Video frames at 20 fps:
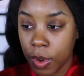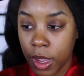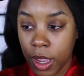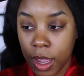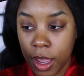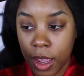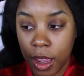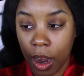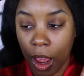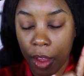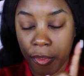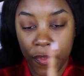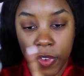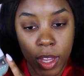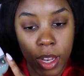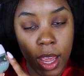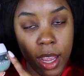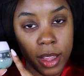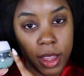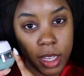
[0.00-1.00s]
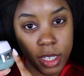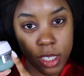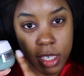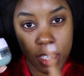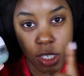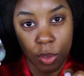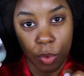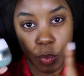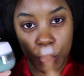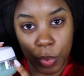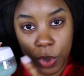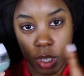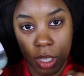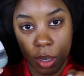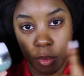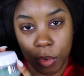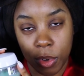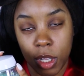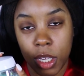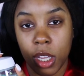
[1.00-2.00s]
And I feel like this is
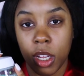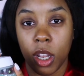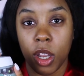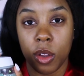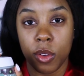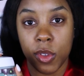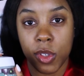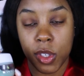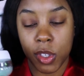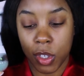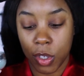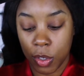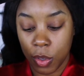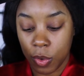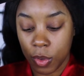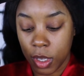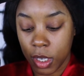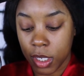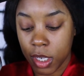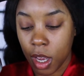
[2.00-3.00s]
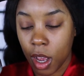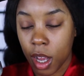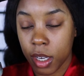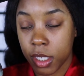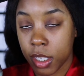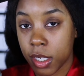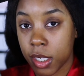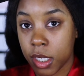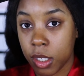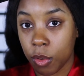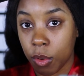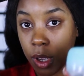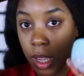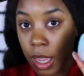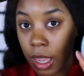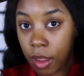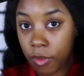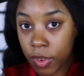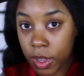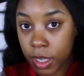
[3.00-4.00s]
really, really close to the Tatcha Silk
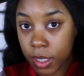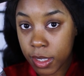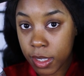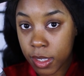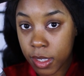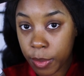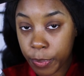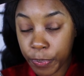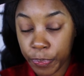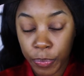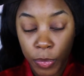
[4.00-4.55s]
Canvas.